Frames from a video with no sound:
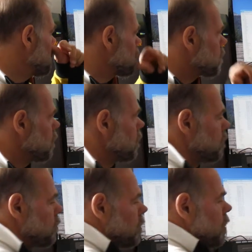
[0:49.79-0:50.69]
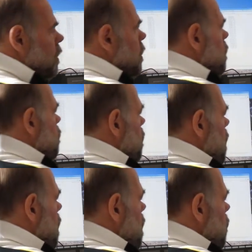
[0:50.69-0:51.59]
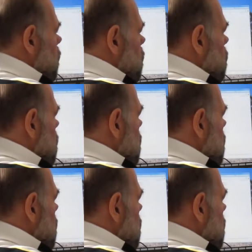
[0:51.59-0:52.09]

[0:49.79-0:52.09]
So what I have is